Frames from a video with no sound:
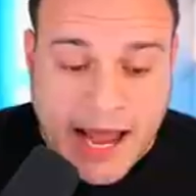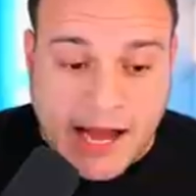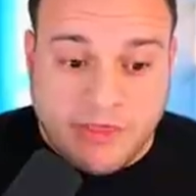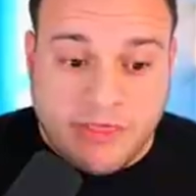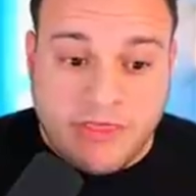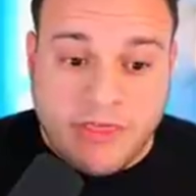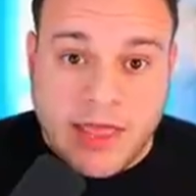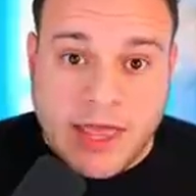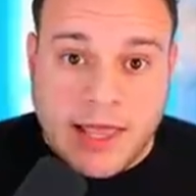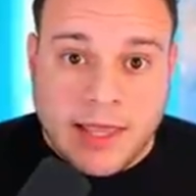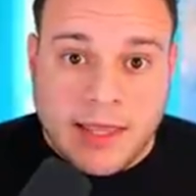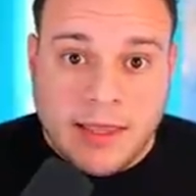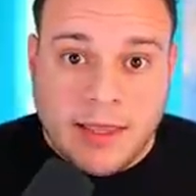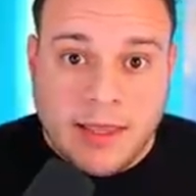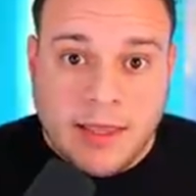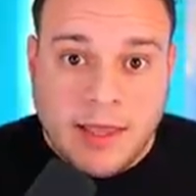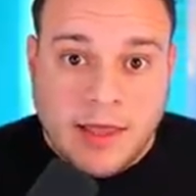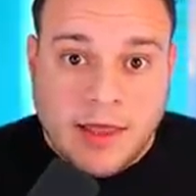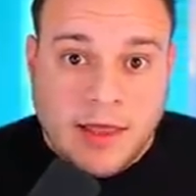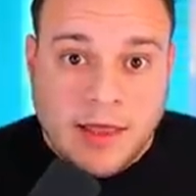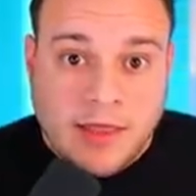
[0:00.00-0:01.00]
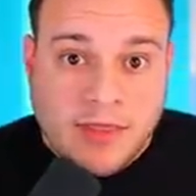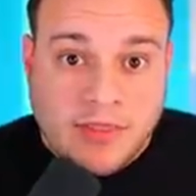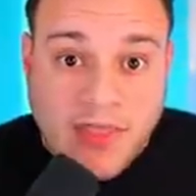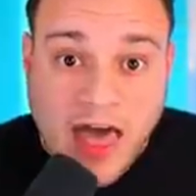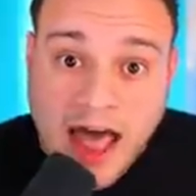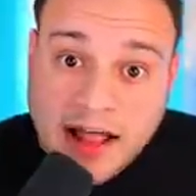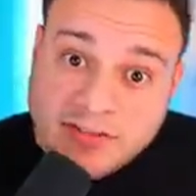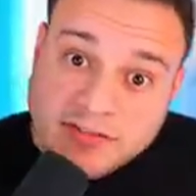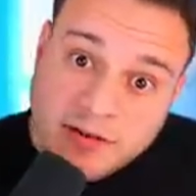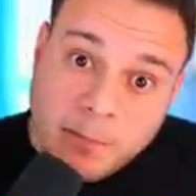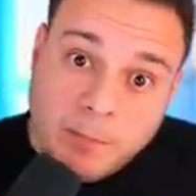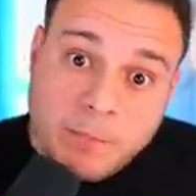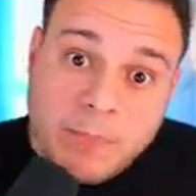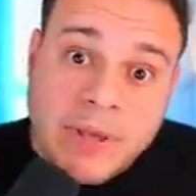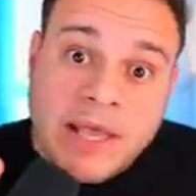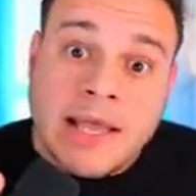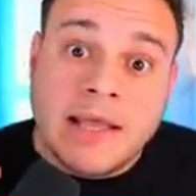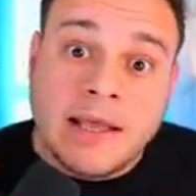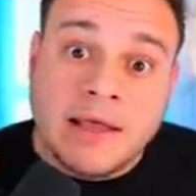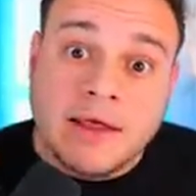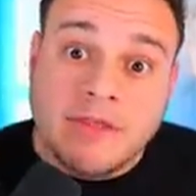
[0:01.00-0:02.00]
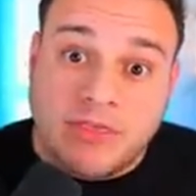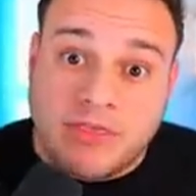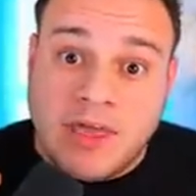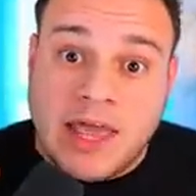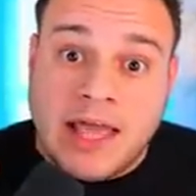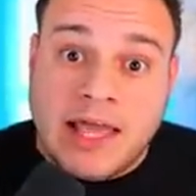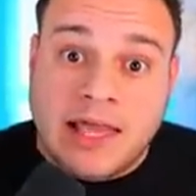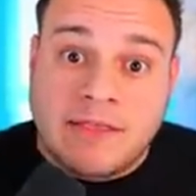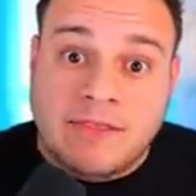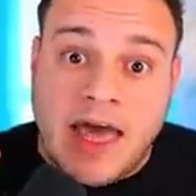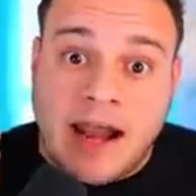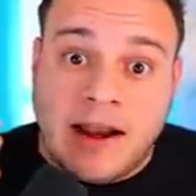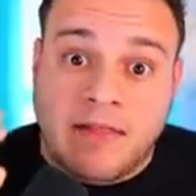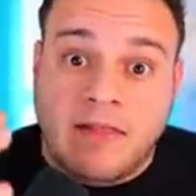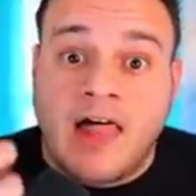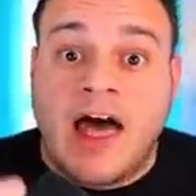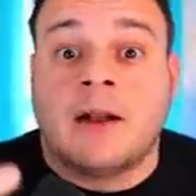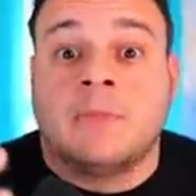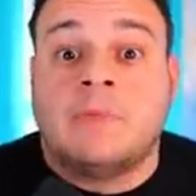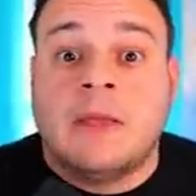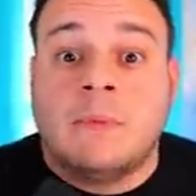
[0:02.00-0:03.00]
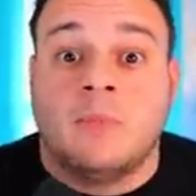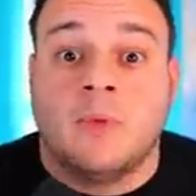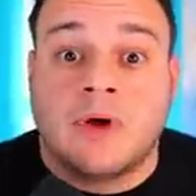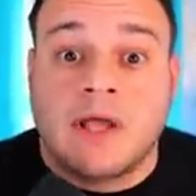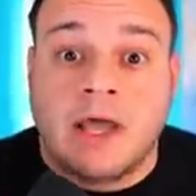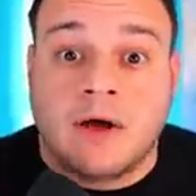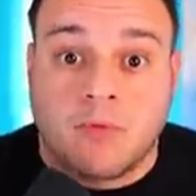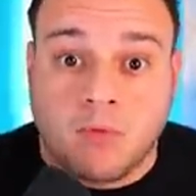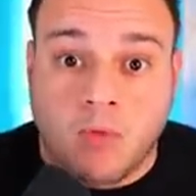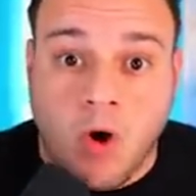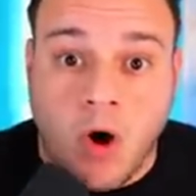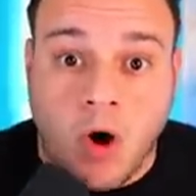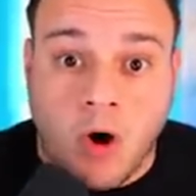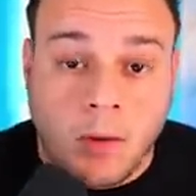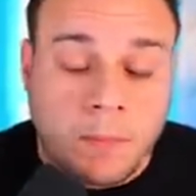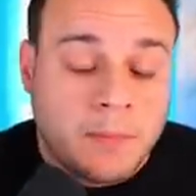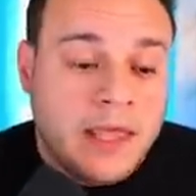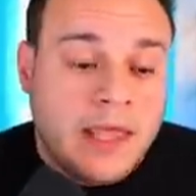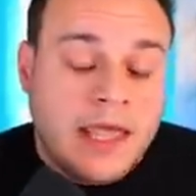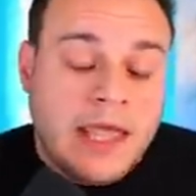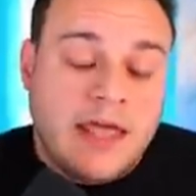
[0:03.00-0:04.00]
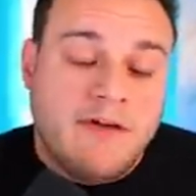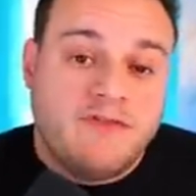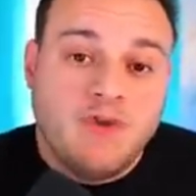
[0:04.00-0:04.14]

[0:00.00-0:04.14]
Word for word: And I think that's a big thing that a lot of people get wrong.